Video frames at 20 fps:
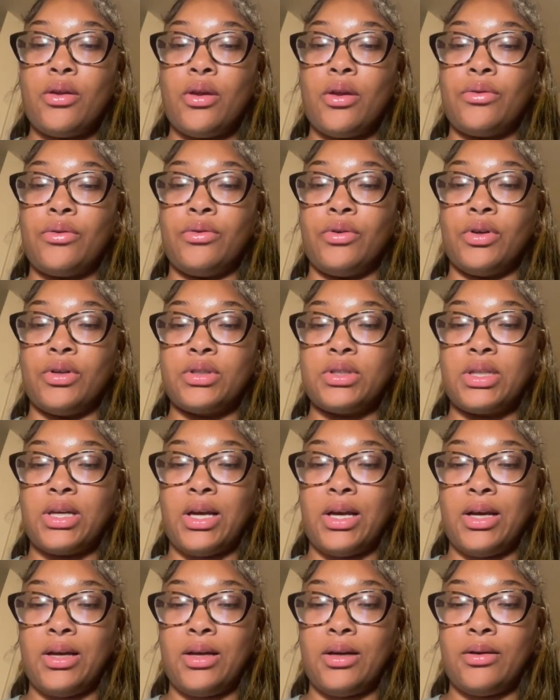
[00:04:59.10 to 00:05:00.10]
their
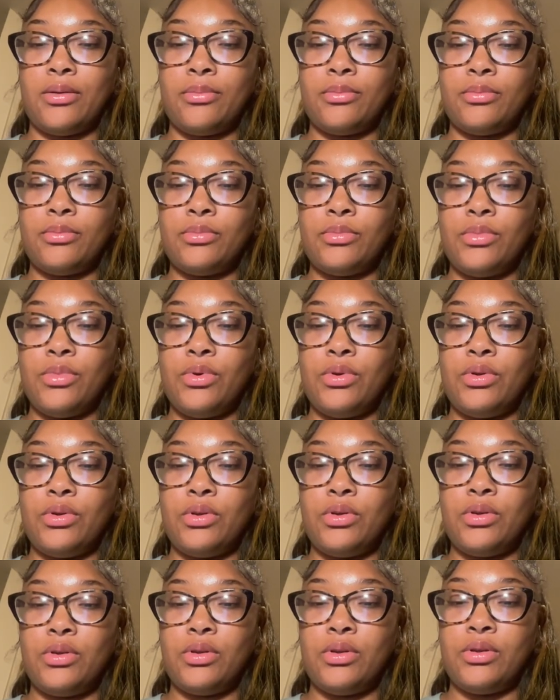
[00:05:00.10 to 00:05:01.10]
time.
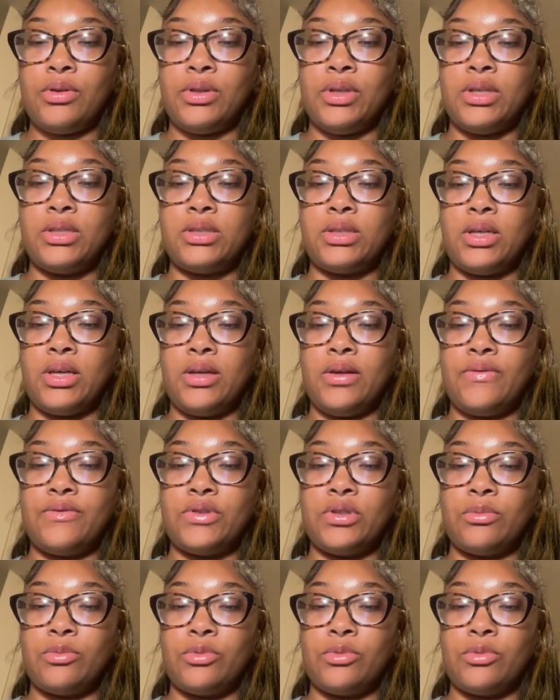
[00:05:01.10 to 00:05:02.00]
This gives them